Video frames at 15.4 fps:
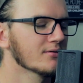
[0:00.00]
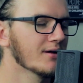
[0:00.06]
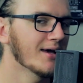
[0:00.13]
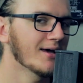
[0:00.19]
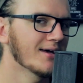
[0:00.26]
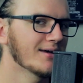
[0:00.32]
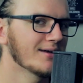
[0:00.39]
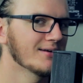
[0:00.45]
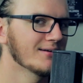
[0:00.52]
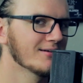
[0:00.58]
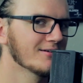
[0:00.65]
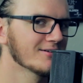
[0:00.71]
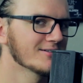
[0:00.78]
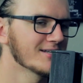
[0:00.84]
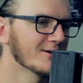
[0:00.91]

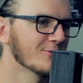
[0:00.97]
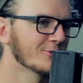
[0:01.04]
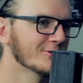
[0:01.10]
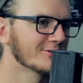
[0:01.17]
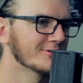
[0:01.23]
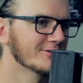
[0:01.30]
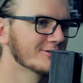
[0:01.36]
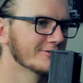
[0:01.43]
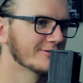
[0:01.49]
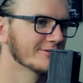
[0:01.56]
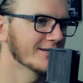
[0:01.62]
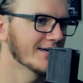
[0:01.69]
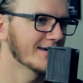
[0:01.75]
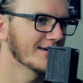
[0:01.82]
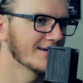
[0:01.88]
hey,
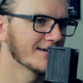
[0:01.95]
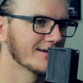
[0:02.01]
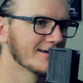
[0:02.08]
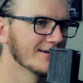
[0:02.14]
sequel, yay.